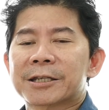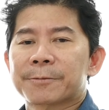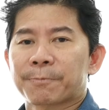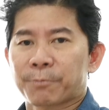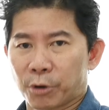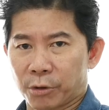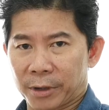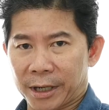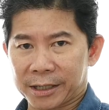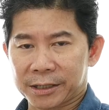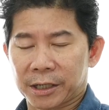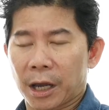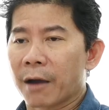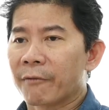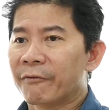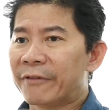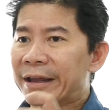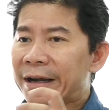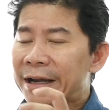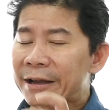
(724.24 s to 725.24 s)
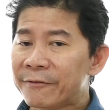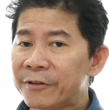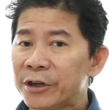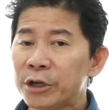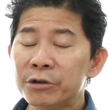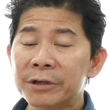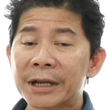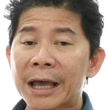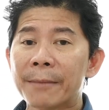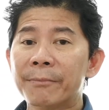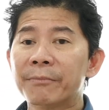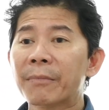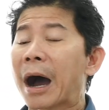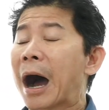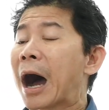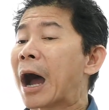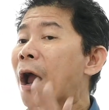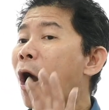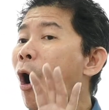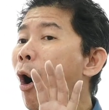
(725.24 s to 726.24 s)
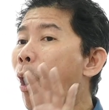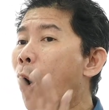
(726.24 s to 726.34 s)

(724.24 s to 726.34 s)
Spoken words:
us products, we review them. I